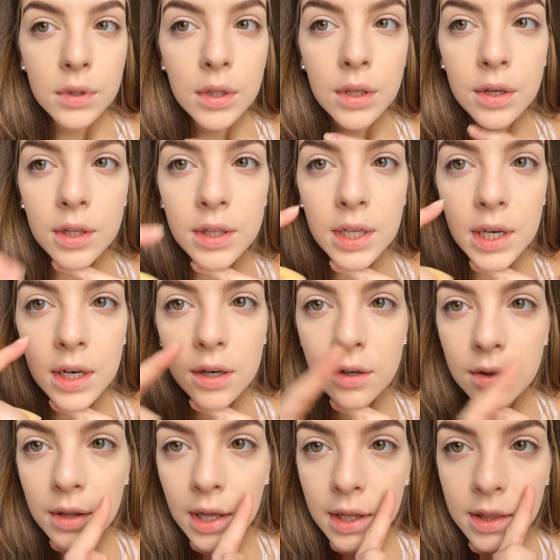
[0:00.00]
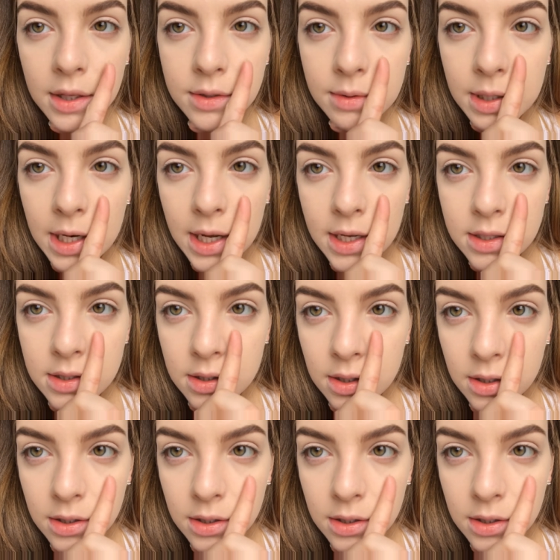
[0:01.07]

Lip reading: You could tell that this one has